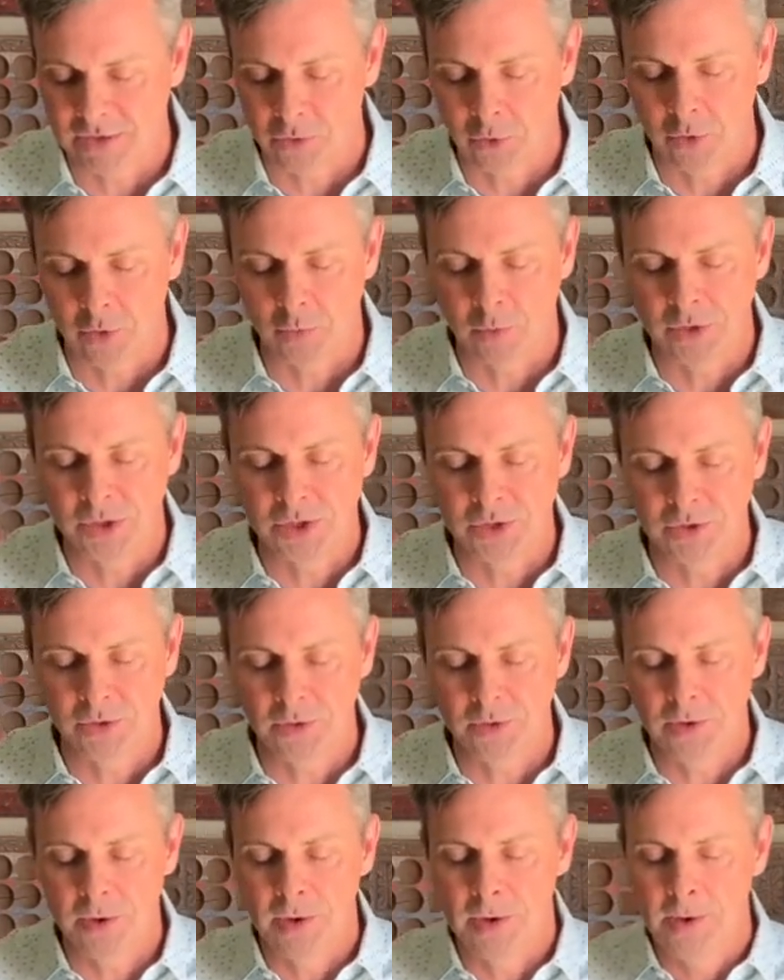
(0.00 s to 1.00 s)
Lord, would
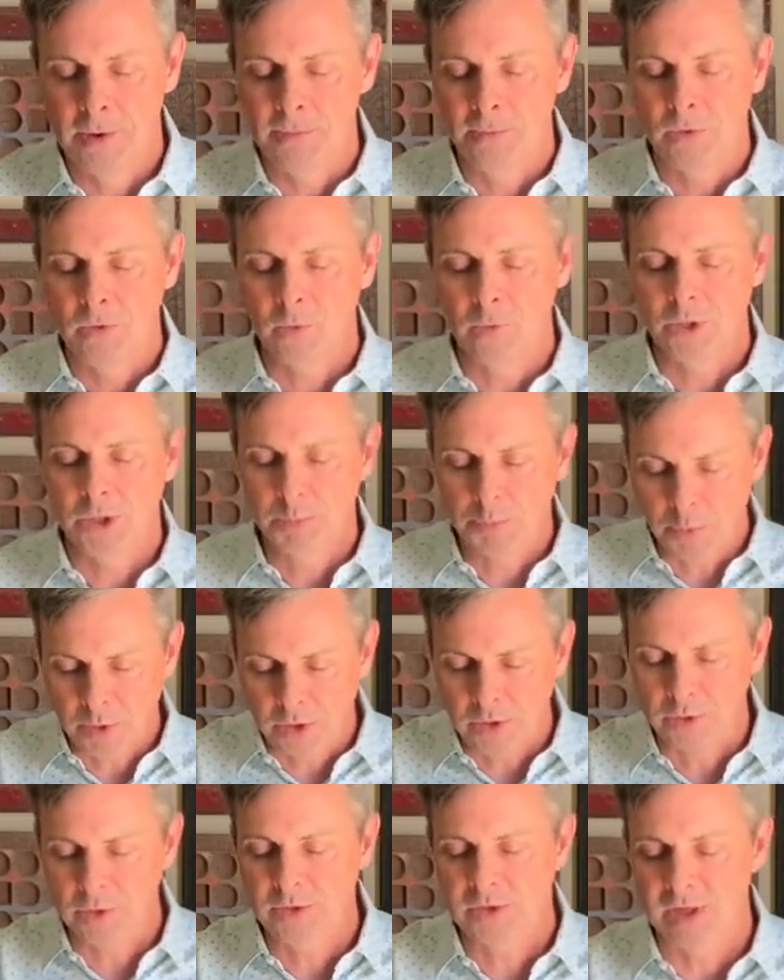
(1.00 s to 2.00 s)
you, would you
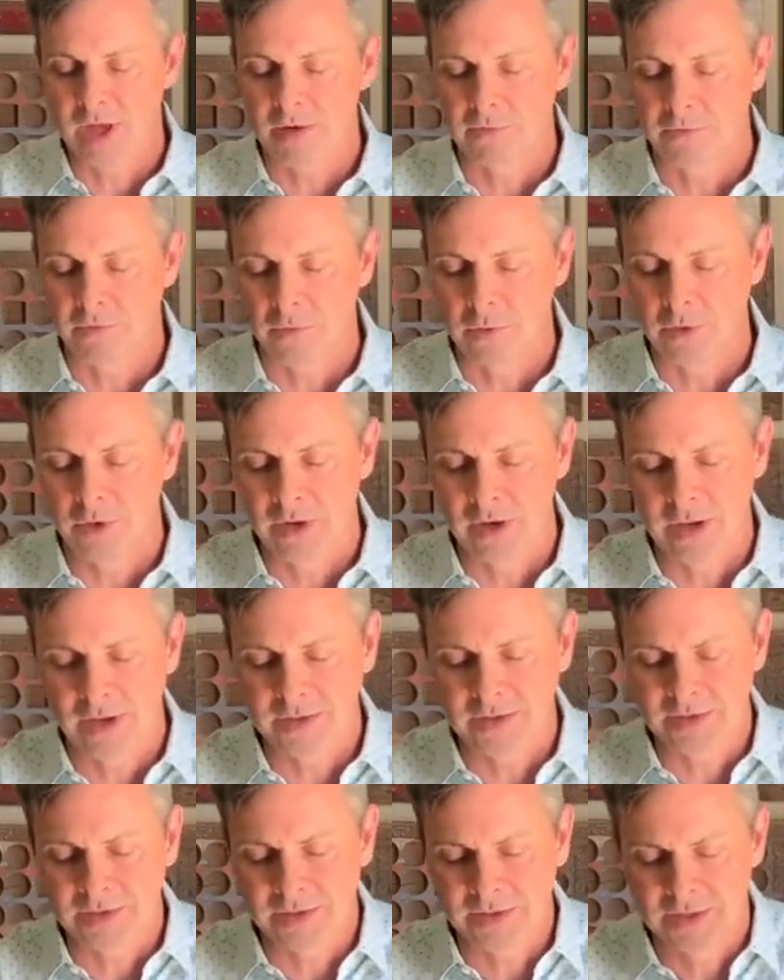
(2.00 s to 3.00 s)
produce that fruit in
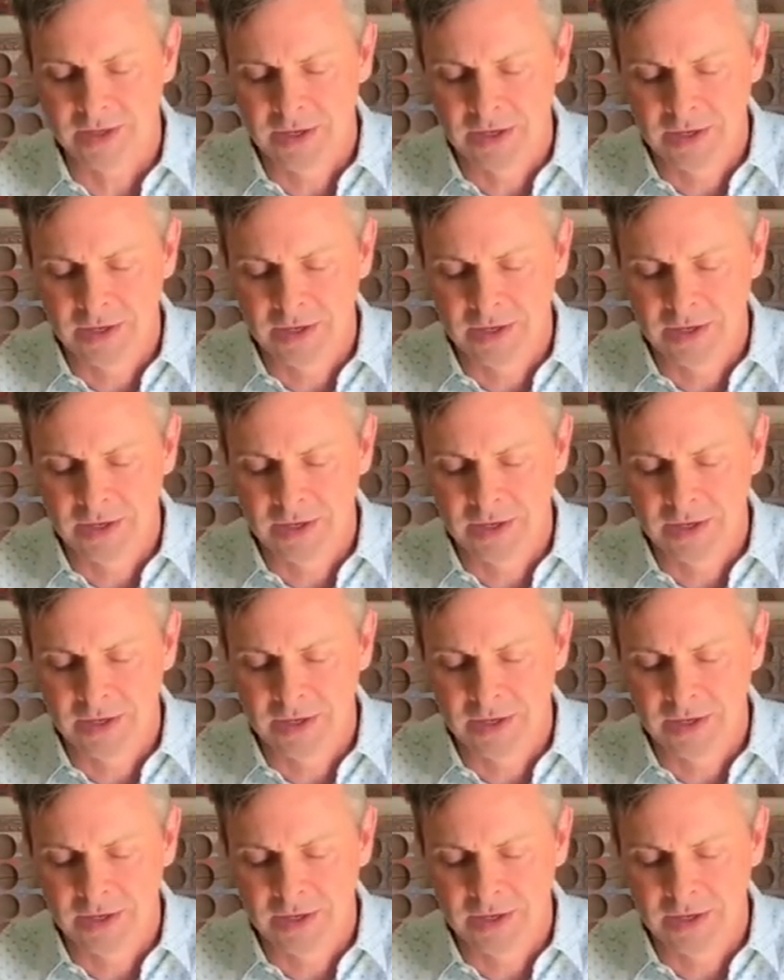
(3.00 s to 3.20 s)
us?